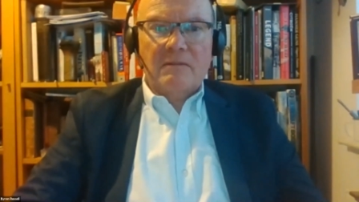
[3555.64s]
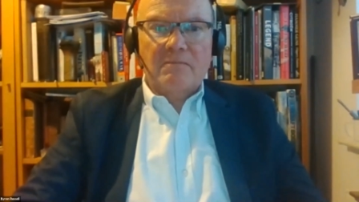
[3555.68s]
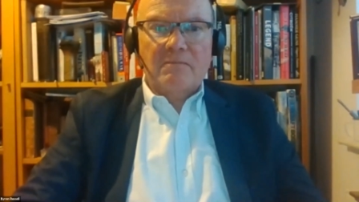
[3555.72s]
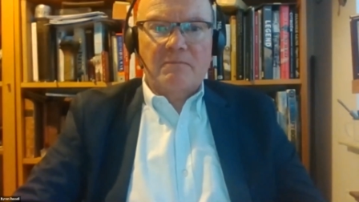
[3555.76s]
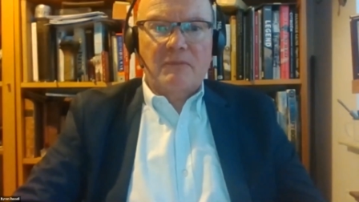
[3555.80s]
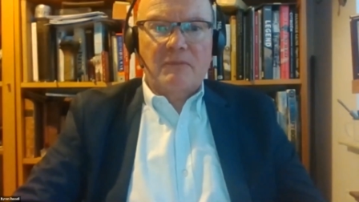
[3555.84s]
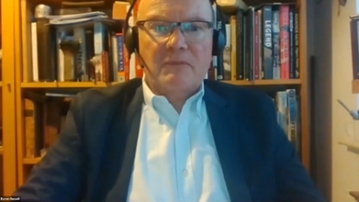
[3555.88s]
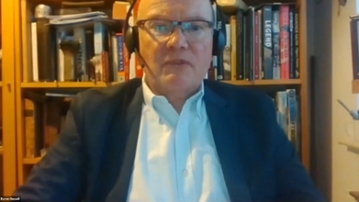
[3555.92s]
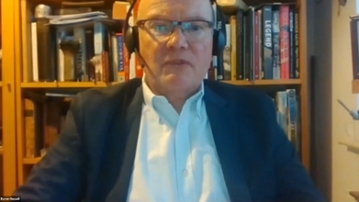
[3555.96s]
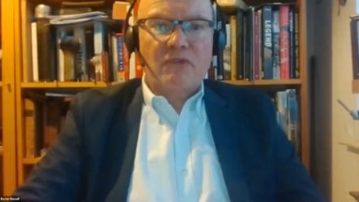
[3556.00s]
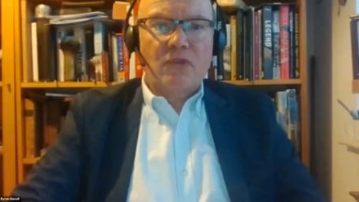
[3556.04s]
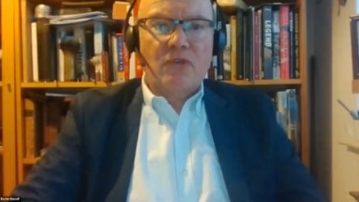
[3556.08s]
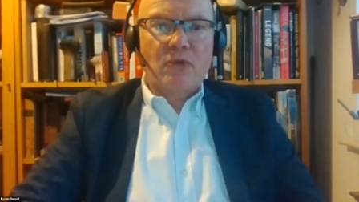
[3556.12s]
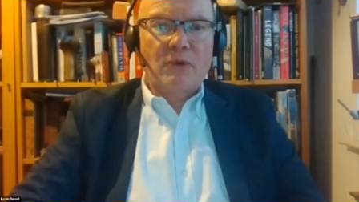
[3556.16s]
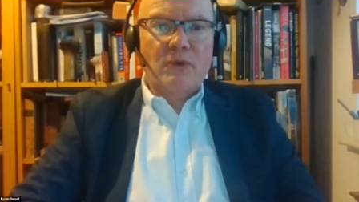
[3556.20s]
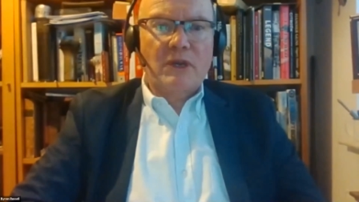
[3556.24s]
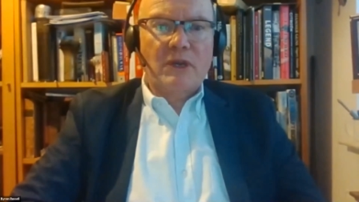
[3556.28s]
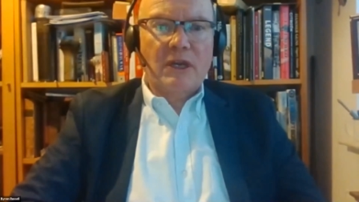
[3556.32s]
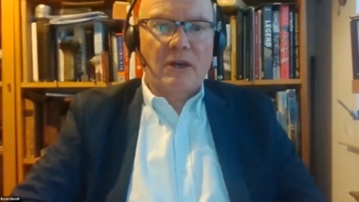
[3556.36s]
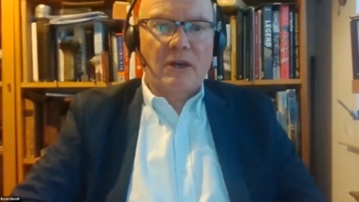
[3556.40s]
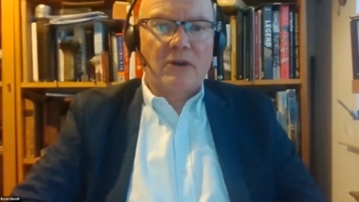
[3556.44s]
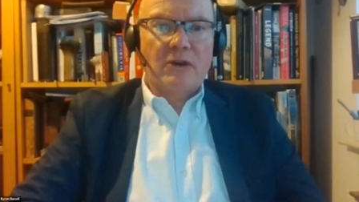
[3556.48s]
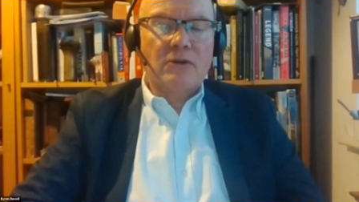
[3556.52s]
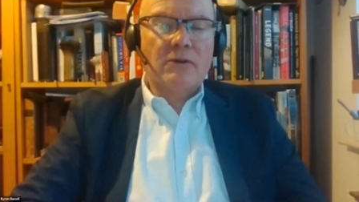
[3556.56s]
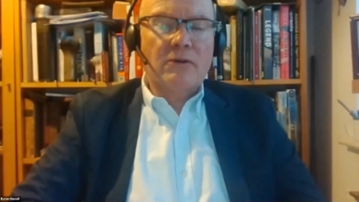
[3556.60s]
Before we
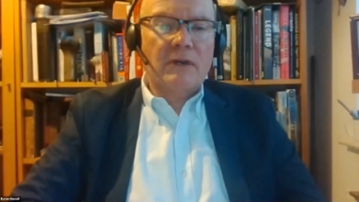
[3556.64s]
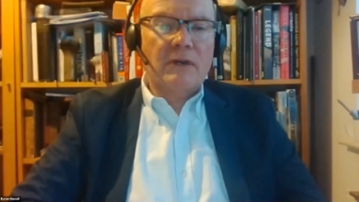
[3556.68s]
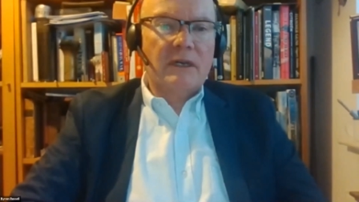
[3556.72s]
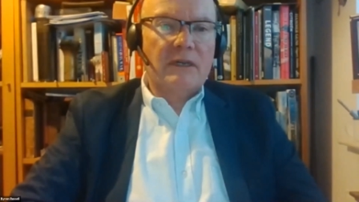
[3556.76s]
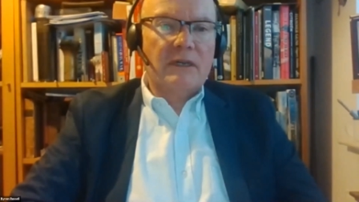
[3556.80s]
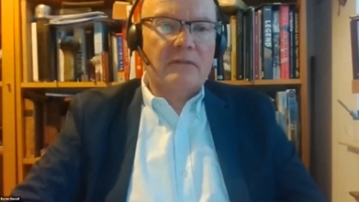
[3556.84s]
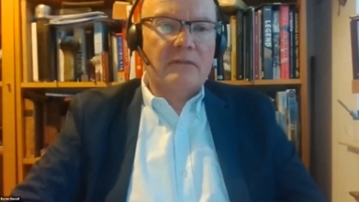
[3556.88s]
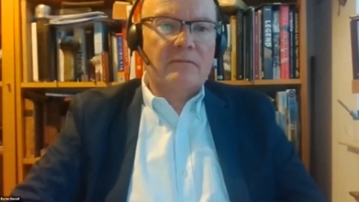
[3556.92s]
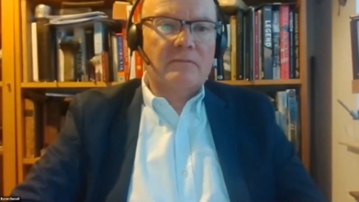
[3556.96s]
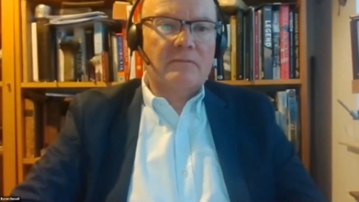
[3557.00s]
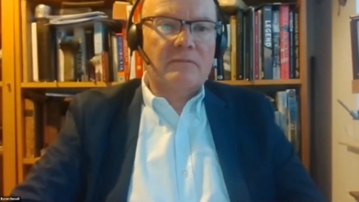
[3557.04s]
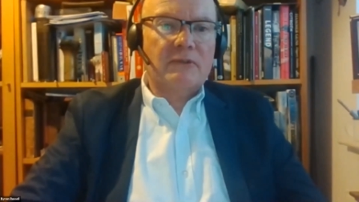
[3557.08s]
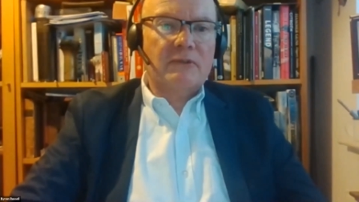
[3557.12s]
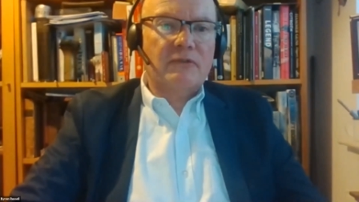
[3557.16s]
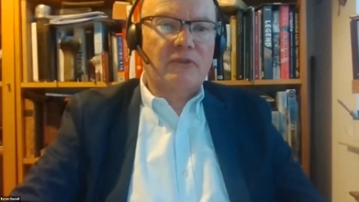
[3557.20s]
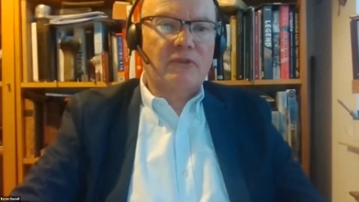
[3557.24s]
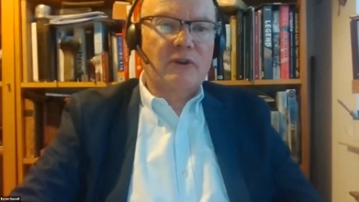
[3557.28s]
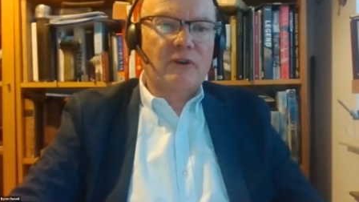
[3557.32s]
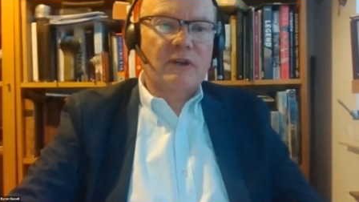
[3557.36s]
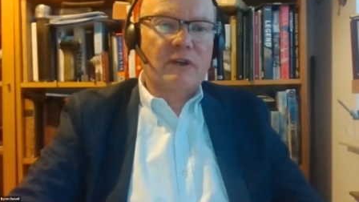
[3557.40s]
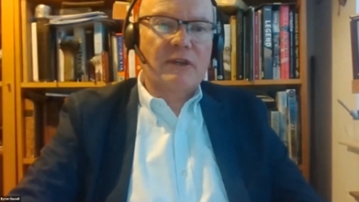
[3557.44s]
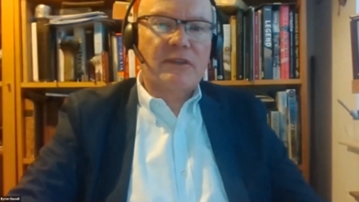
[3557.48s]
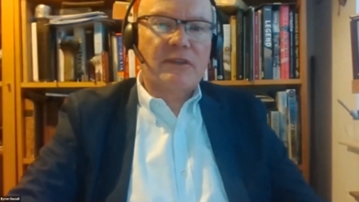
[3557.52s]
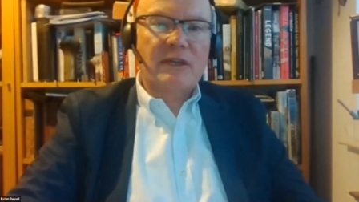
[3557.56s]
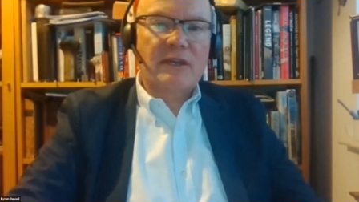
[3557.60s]
go, and
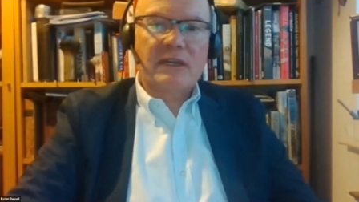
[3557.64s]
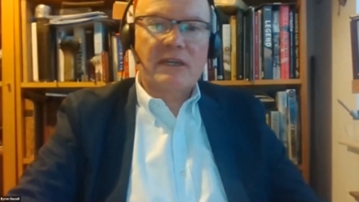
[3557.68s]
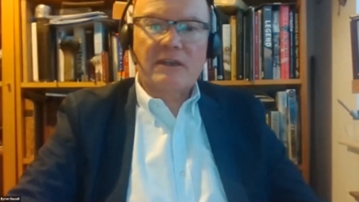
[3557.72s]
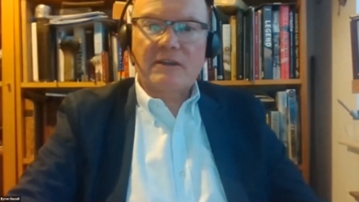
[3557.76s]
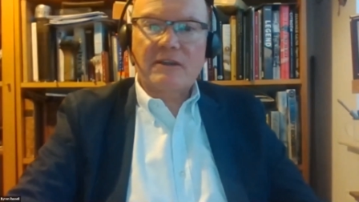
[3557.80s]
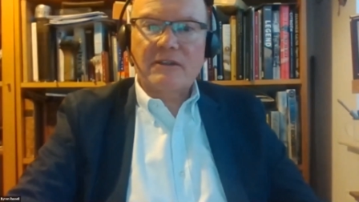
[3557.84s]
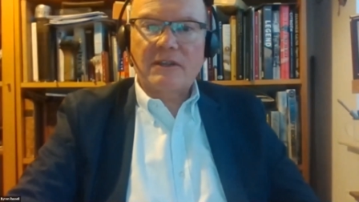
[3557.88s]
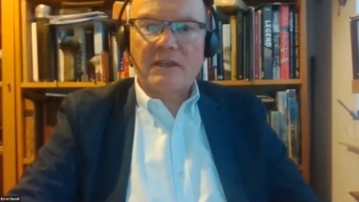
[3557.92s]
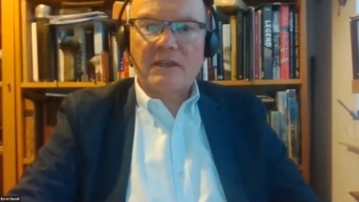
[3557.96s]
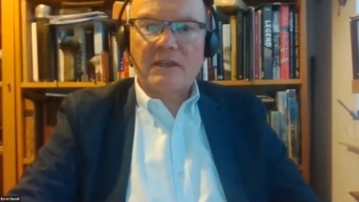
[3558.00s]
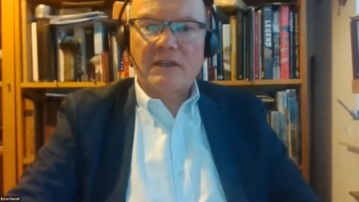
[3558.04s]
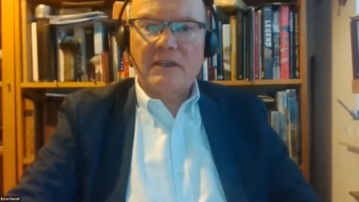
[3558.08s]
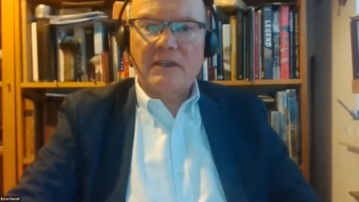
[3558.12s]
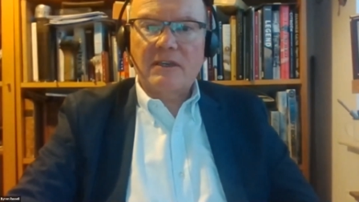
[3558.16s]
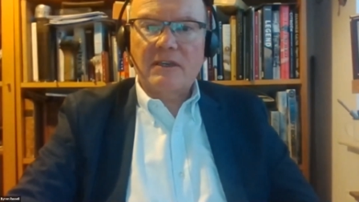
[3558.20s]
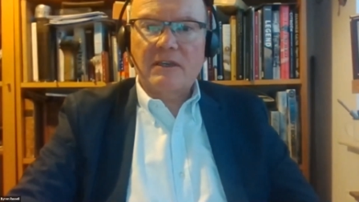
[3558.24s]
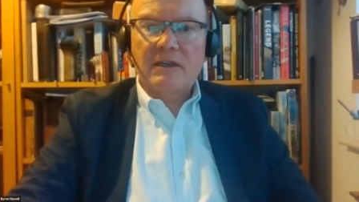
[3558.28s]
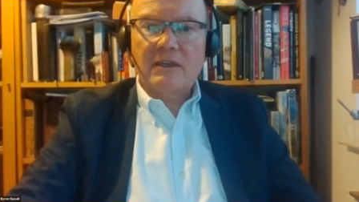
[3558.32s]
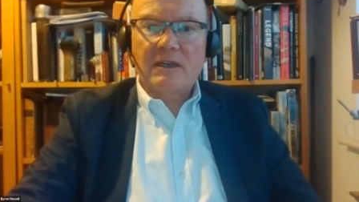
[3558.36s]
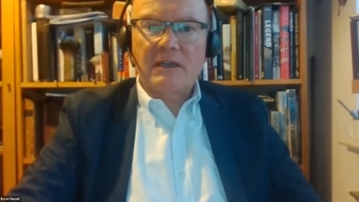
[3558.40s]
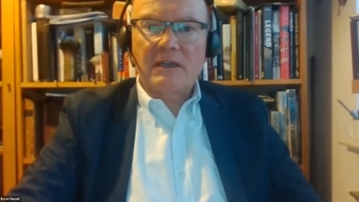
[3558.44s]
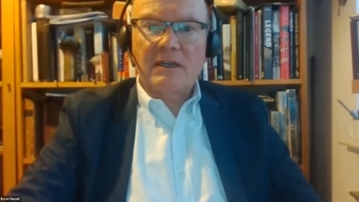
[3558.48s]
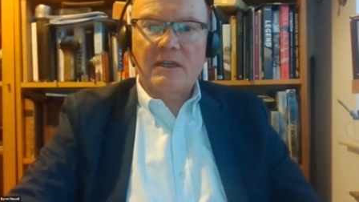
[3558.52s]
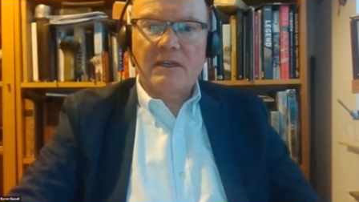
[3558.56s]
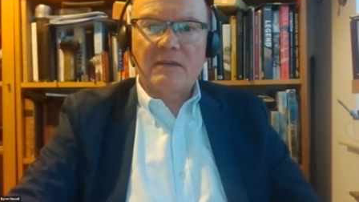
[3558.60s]
before I thank the
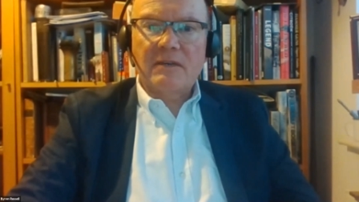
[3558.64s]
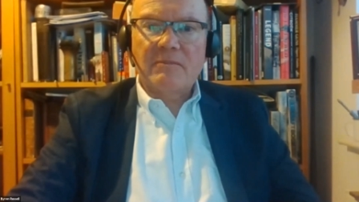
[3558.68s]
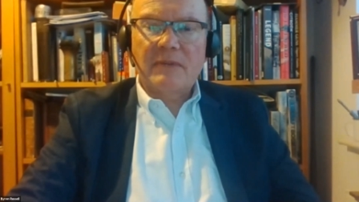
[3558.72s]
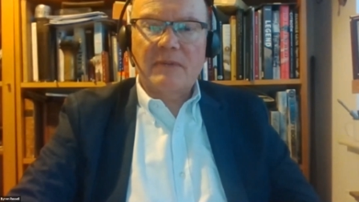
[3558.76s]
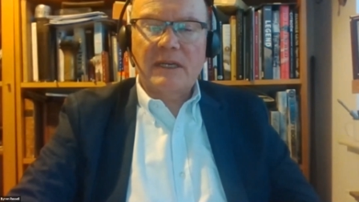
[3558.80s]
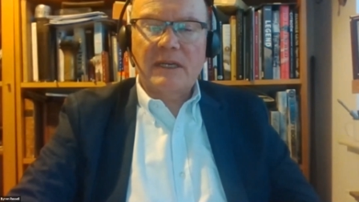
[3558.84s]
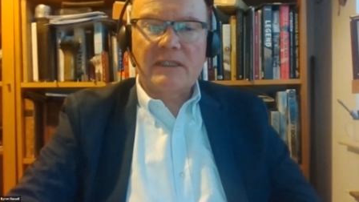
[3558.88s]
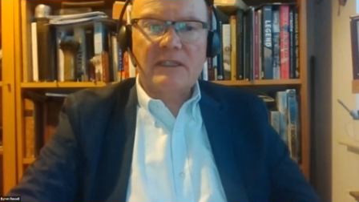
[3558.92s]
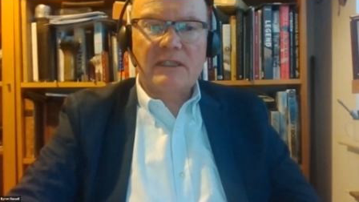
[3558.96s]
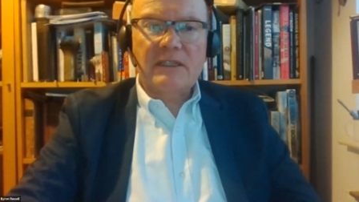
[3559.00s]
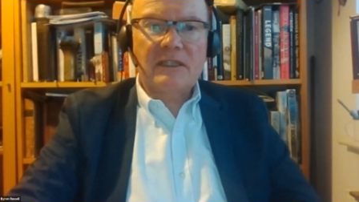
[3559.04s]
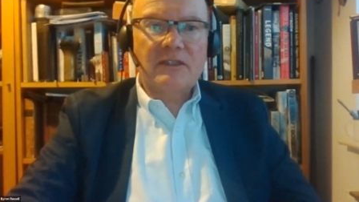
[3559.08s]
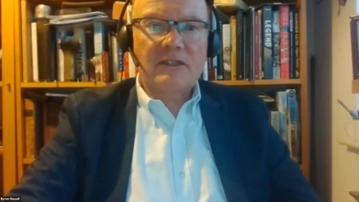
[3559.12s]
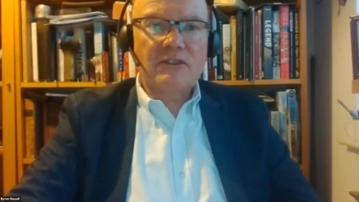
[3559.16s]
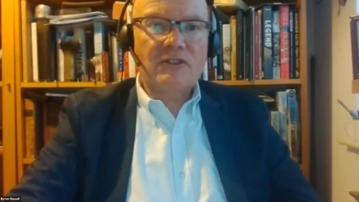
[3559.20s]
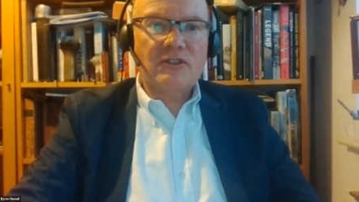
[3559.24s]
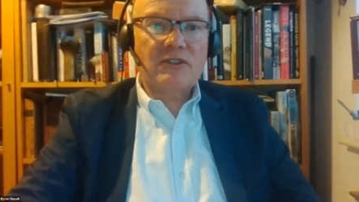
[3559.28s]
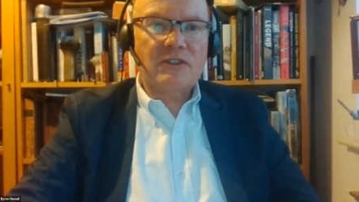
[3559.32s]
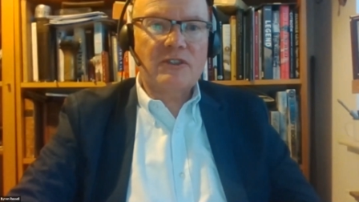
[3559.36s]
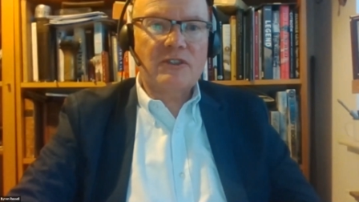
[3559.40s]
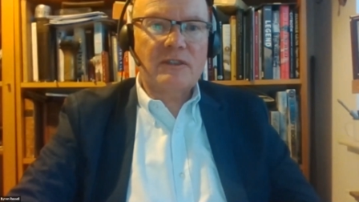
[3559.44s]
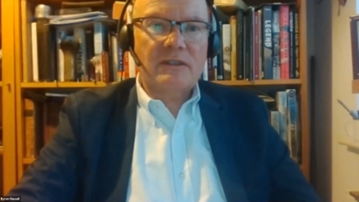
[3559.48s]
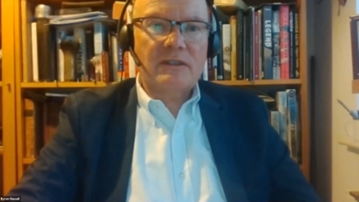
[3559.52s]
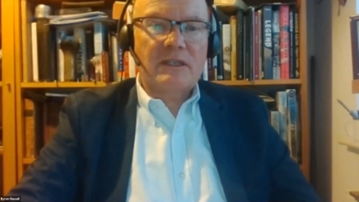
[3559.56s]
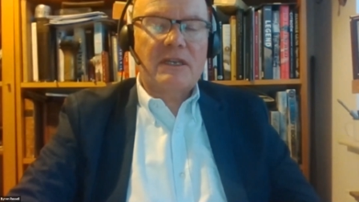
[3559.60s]

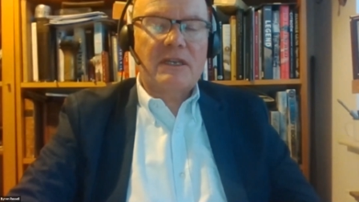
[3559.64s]
panelists